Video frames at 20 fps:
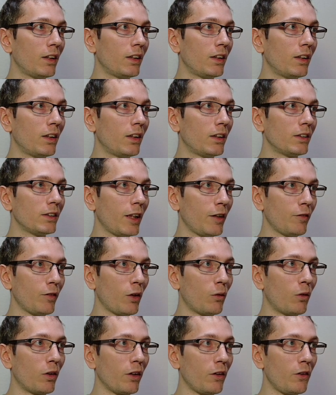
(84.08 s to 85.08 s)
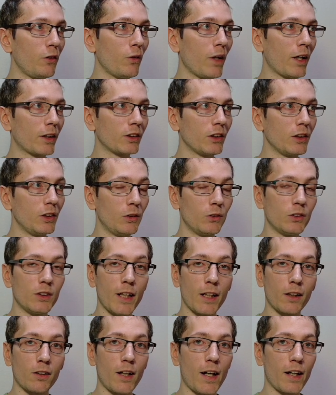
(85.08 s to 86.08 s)
Say if I wanted to actually use
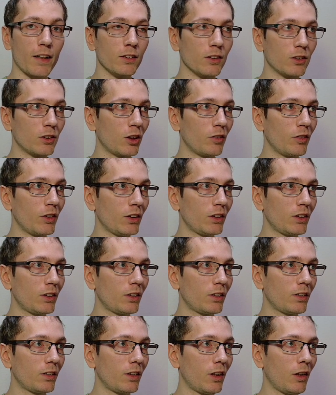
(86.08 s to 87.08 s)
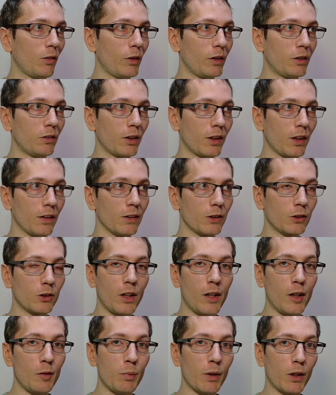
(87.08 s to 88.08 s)
that Kraken service, we'd click on the
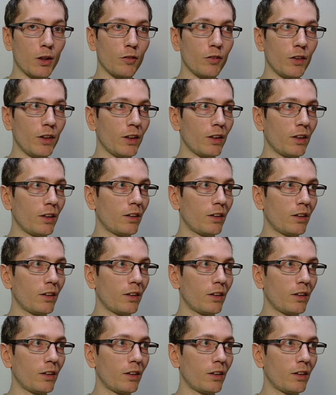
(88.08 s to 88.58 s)
trading pair over here.